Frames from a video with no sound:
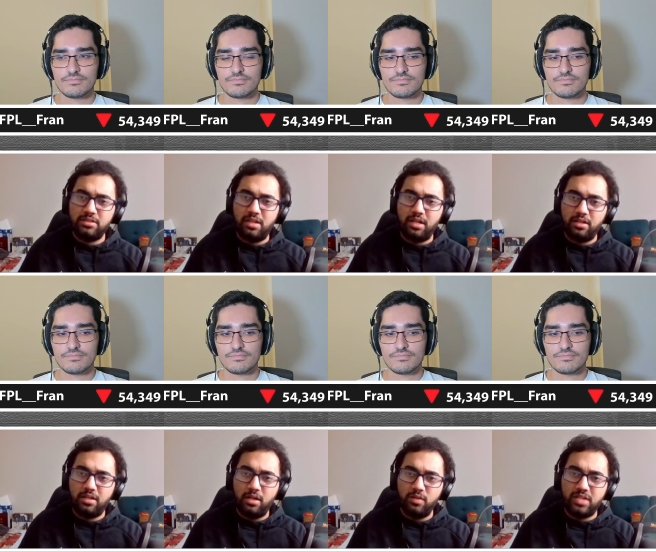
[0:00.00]
Speaker 1: that
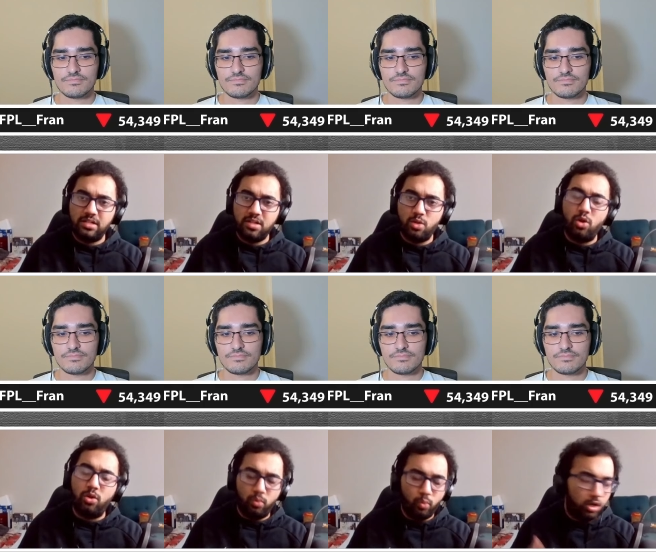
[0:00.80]
kind of stands out, or
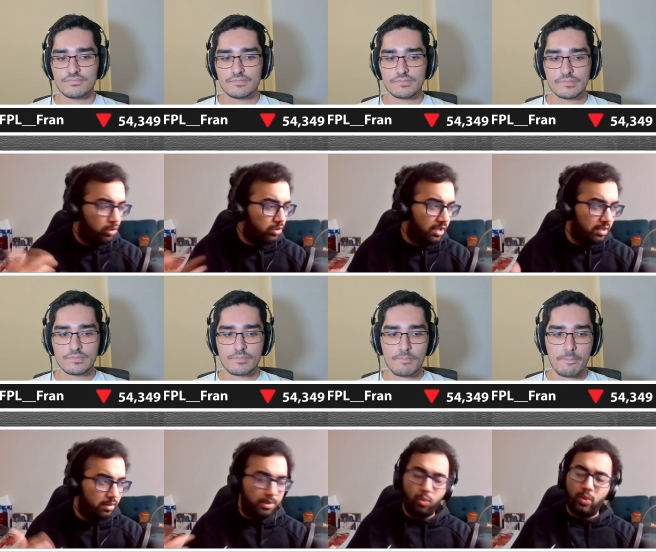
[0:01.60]
what do you think
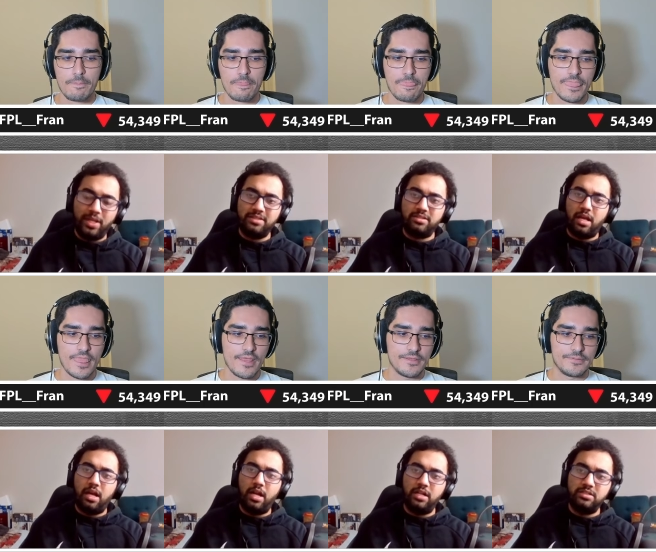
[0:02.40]
between Saka
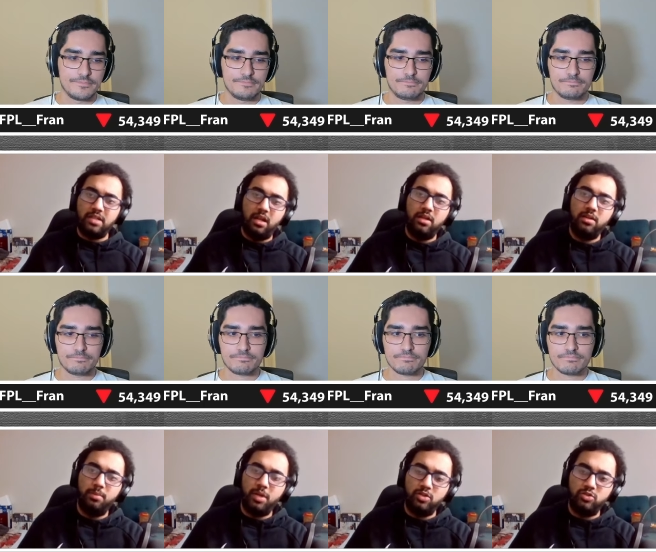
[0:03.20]
and Salah?
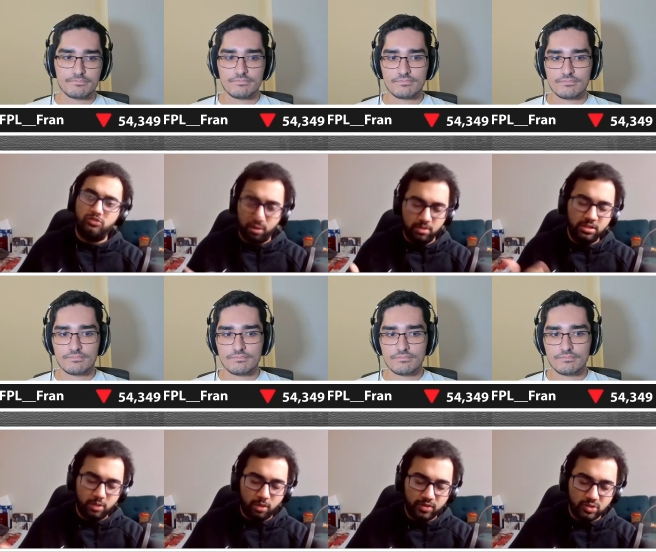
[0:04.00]
Because uh, neither
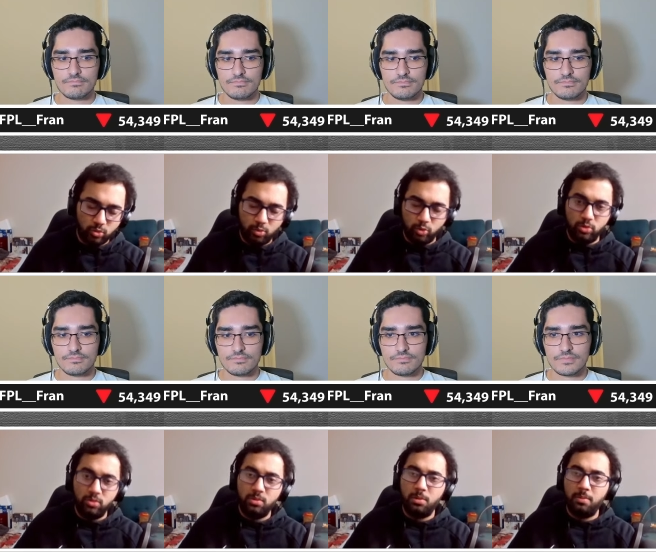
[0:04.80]
of us own Bruno.
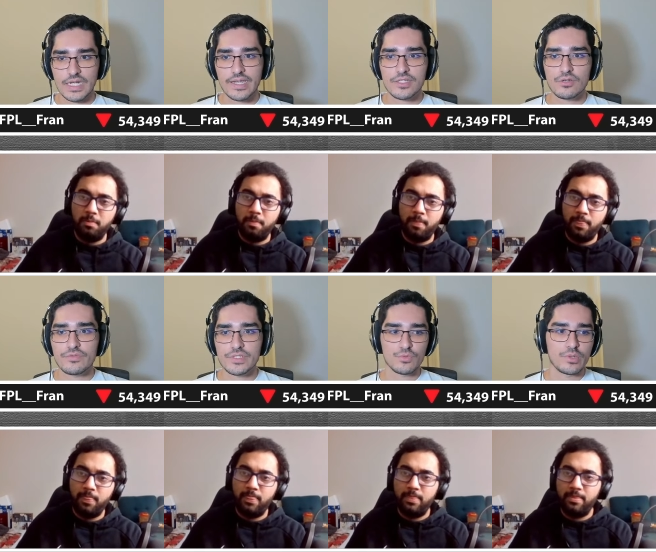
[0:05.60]
Speaker 2: I guess
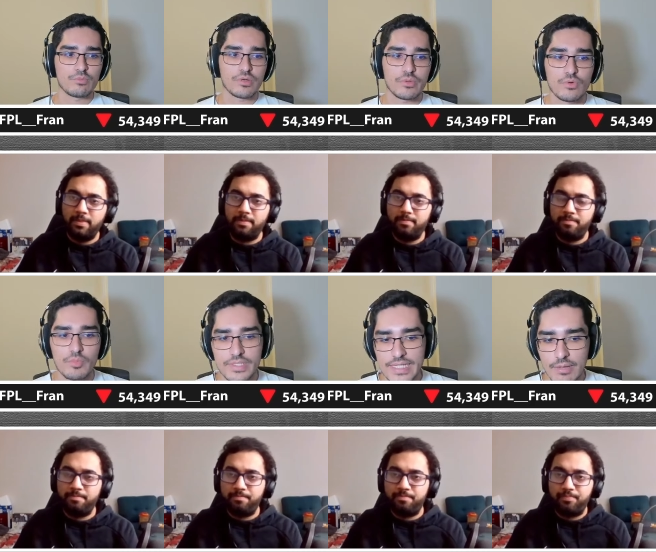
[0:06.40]
obviously we probably won't
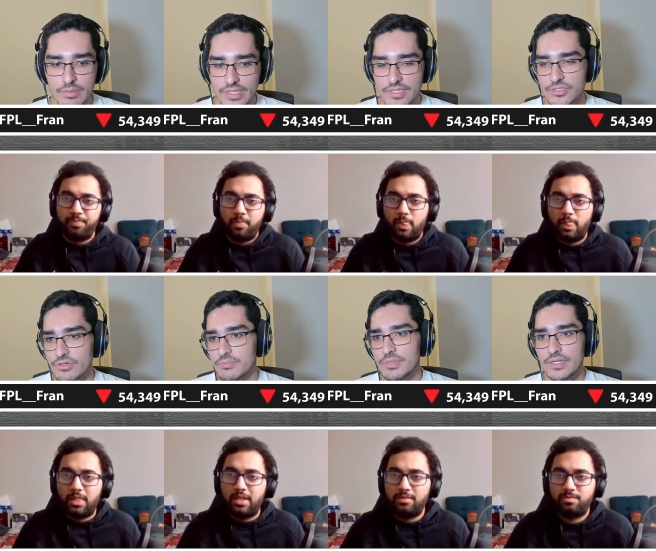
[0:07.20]
be dabbling into
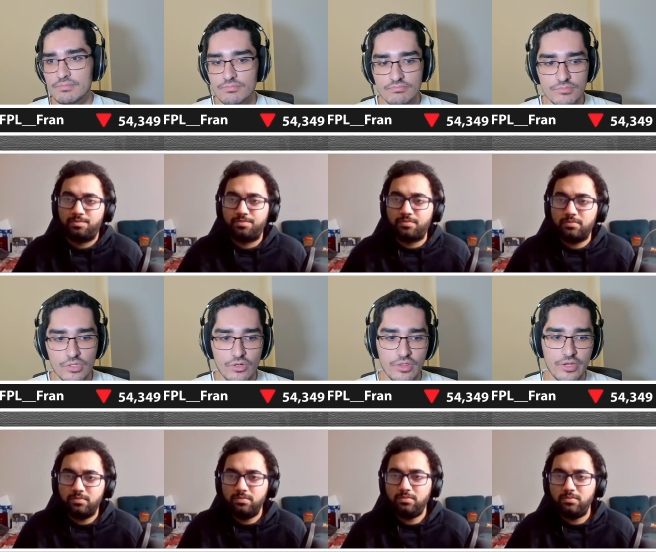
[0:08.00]
it, but you
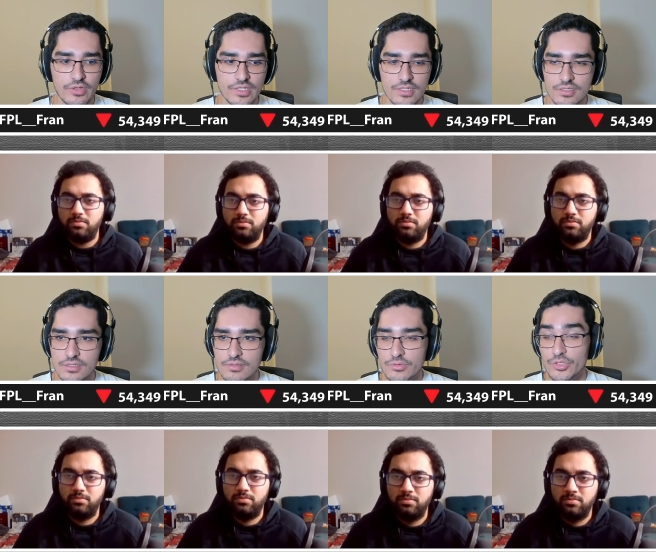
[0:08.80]
know, in theory, this
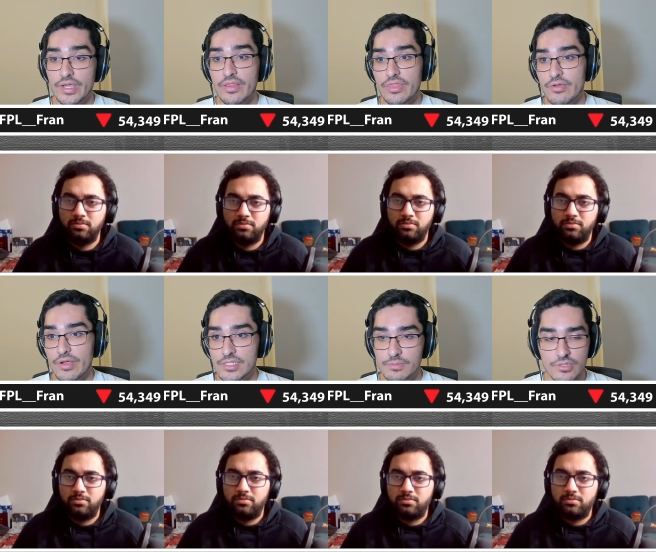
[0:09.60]
is, I'm sorry, in theory, I
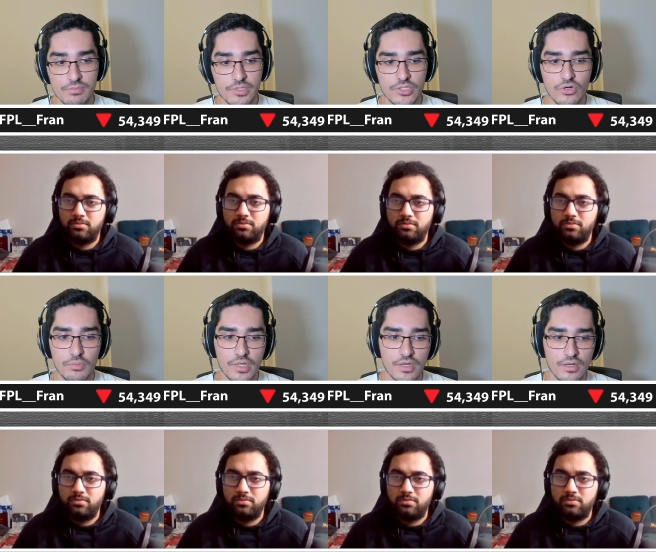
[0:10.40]
suppose
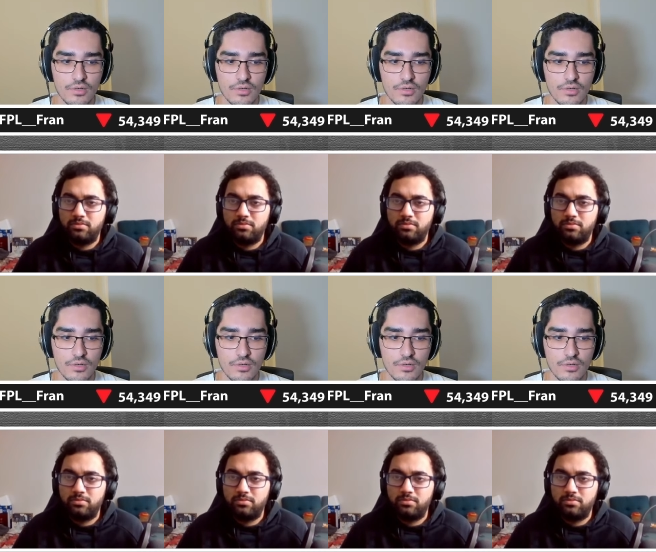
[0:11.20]
Mitoma,